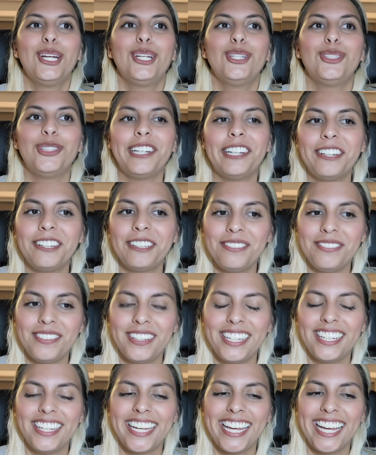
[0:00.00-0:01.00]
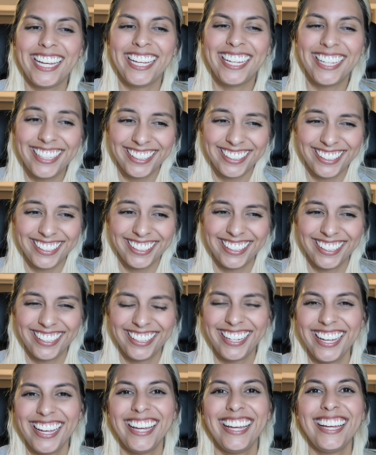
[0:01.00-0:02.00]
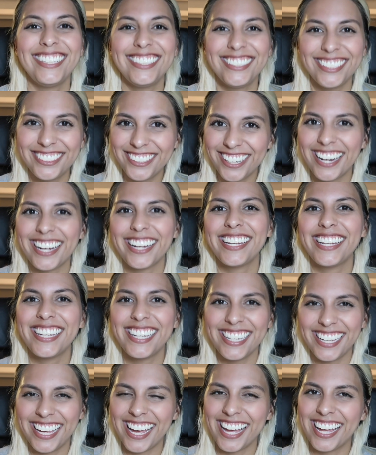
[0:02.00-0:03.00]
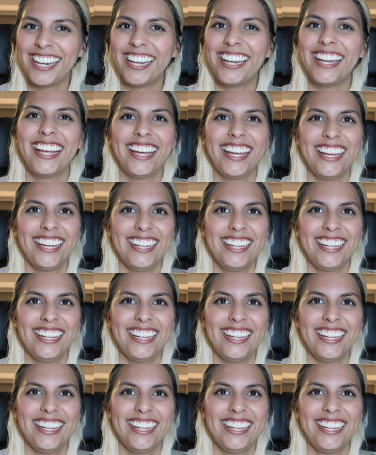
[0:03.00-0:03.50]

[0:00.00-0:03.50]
triggered me into crying again.